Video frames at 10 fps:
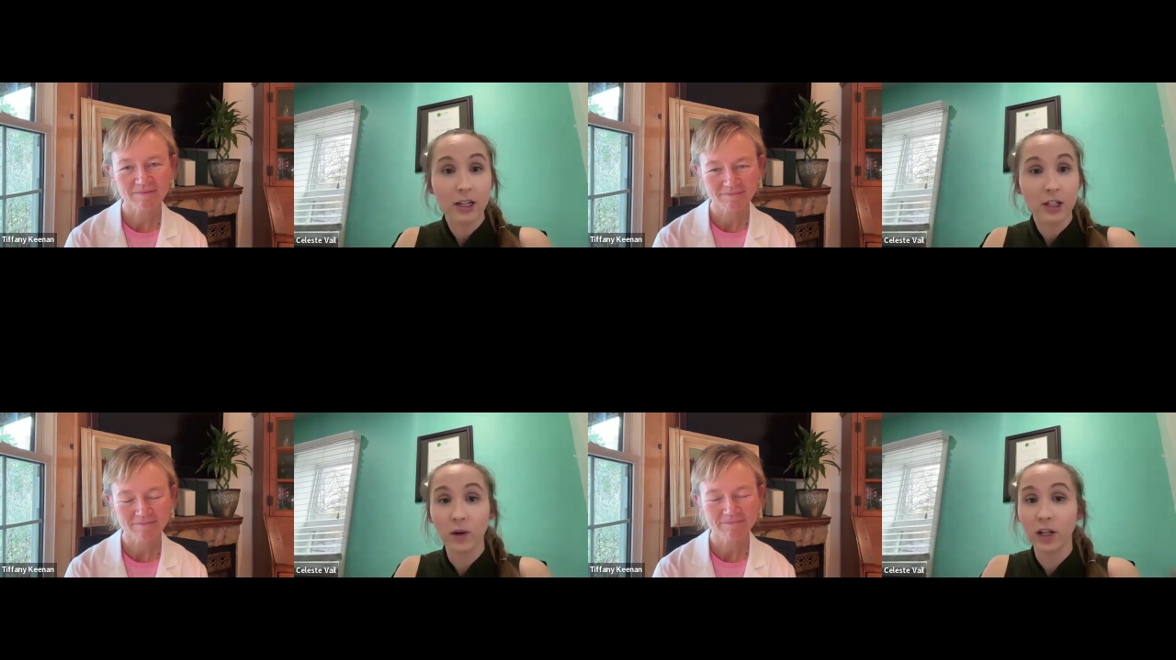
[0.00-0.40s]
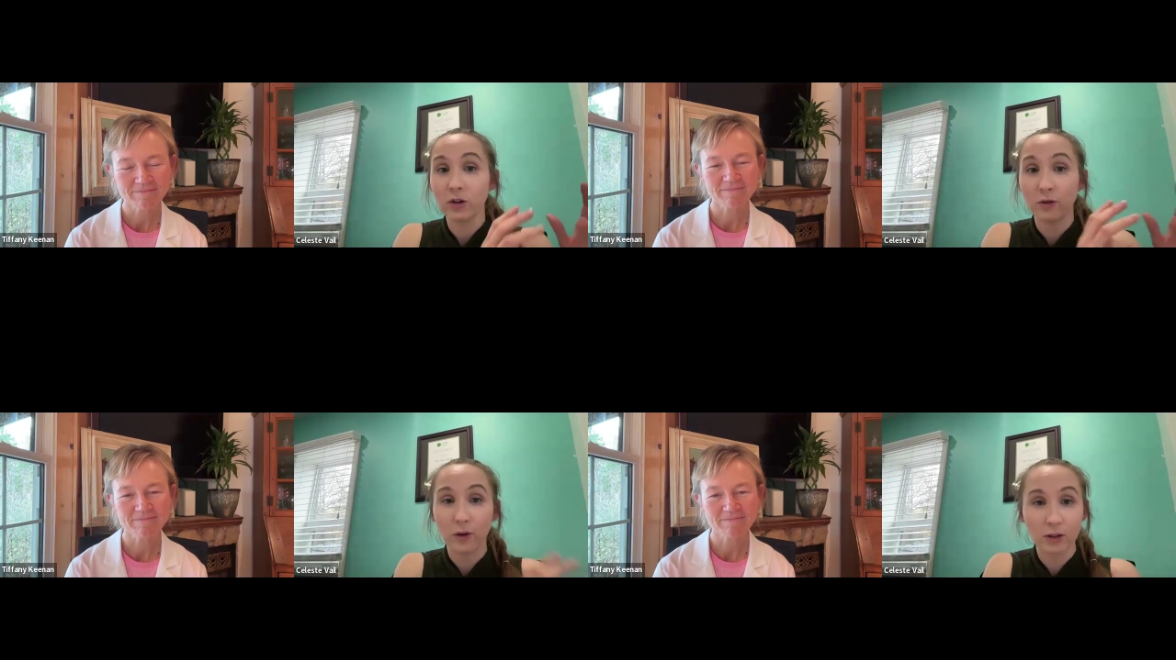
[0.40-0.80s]
Speaker 1: So we
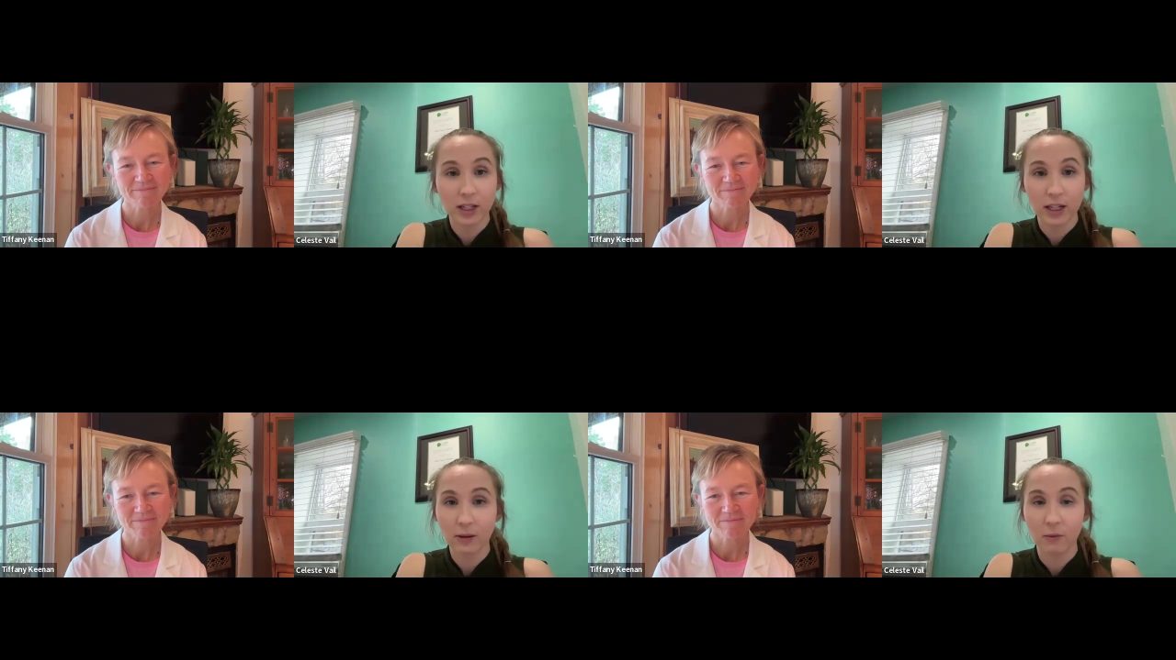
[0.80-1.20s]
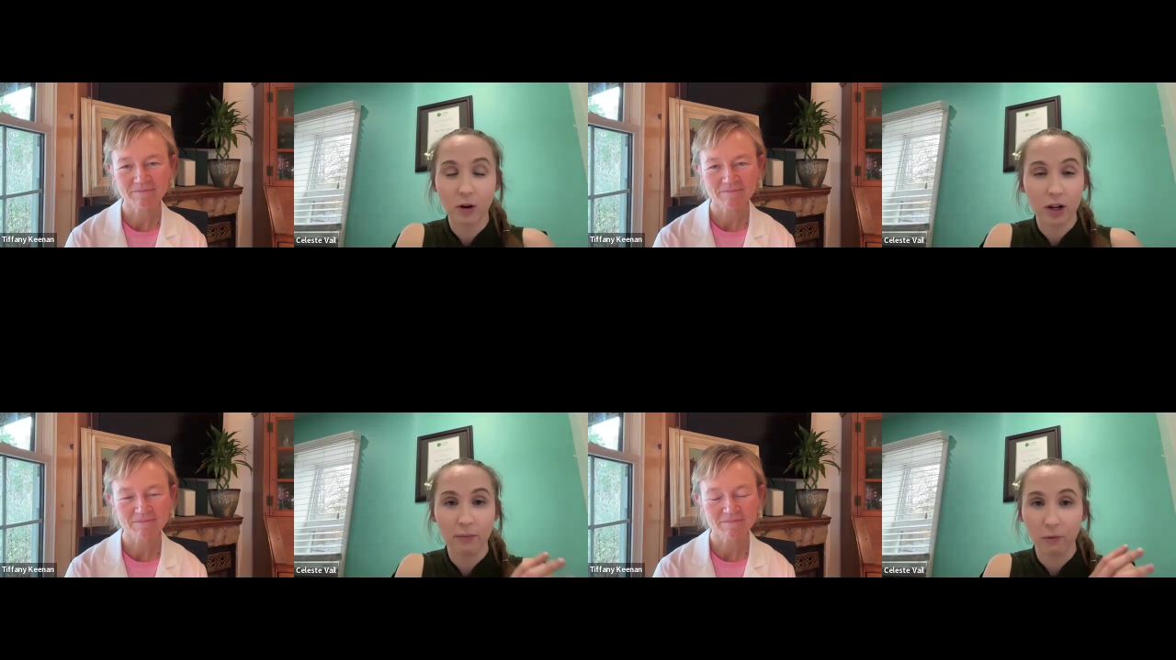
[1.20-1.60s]
can do first thing in the
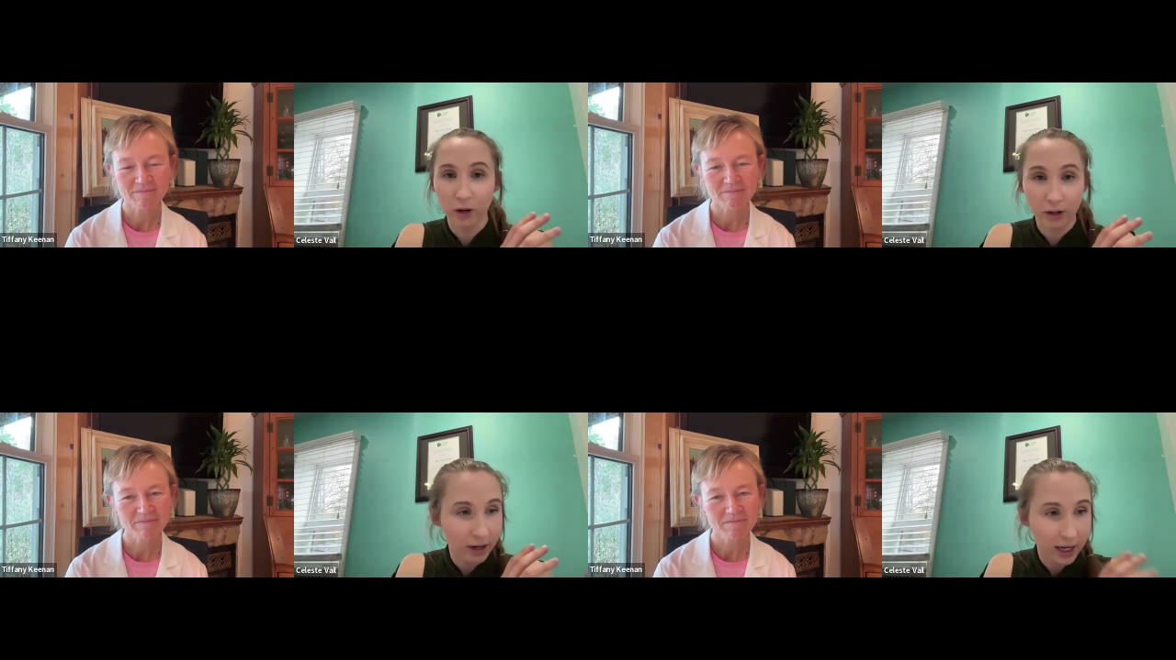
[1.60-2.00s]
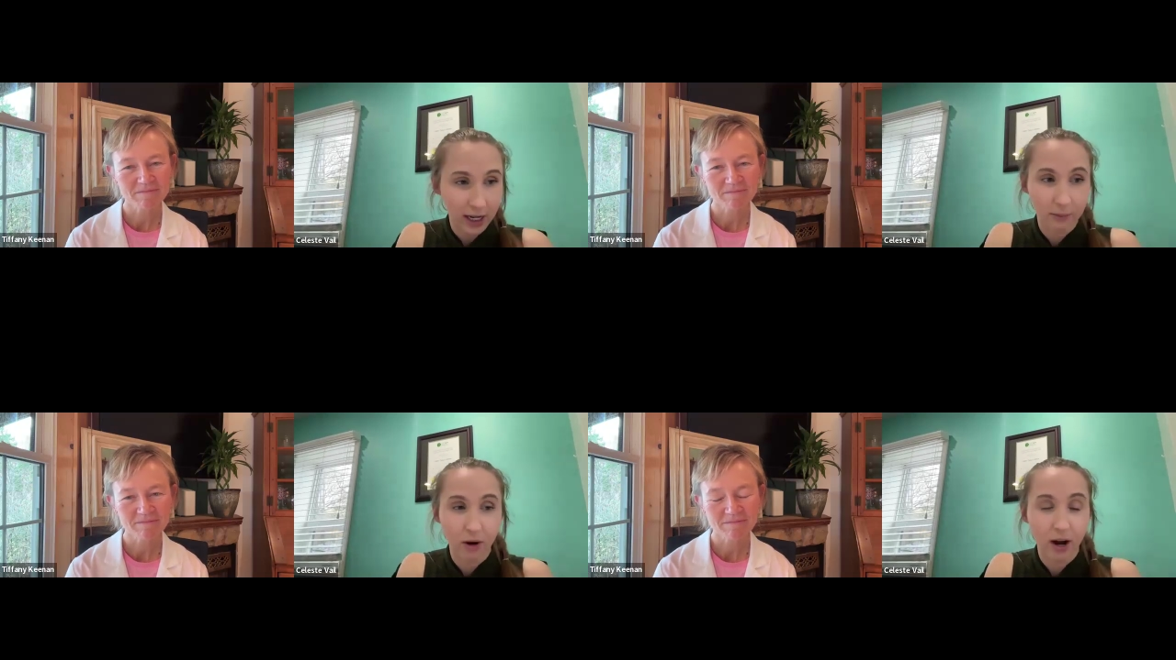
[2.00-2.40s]
morning when you're
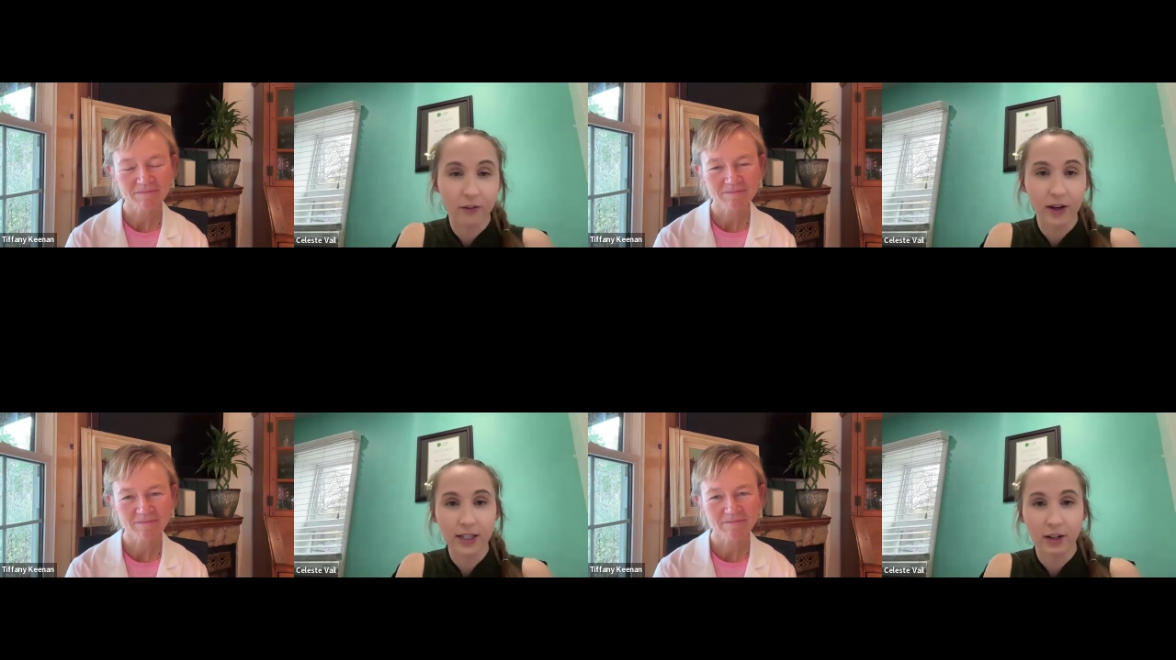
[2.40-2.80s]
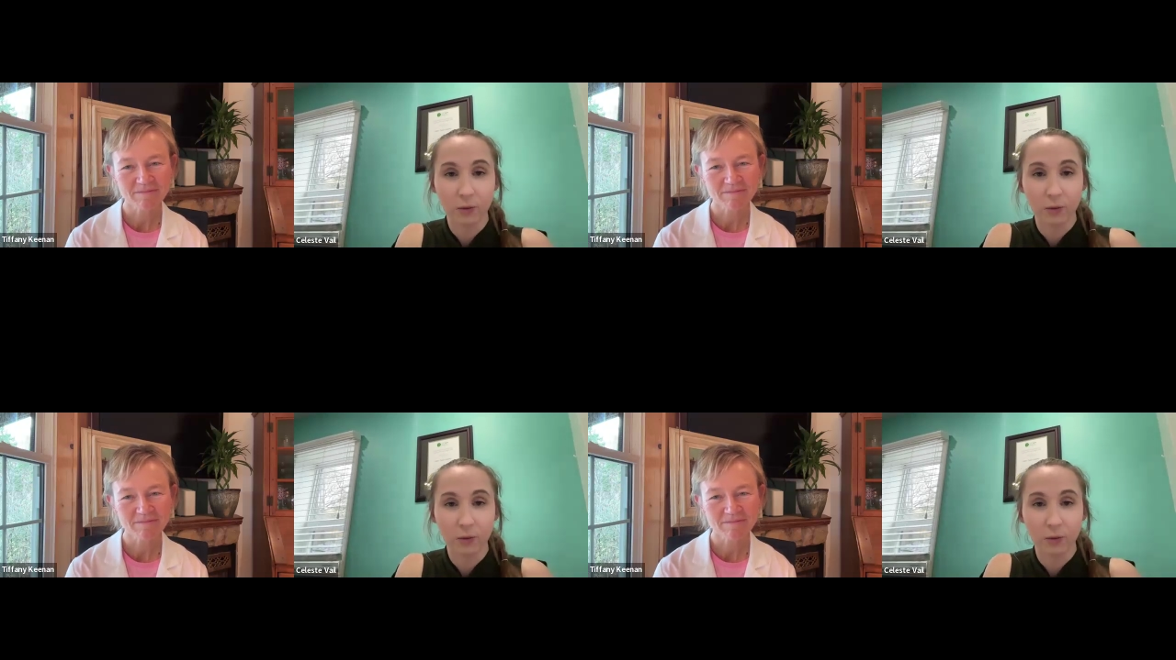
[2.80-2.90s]
eating breakfast.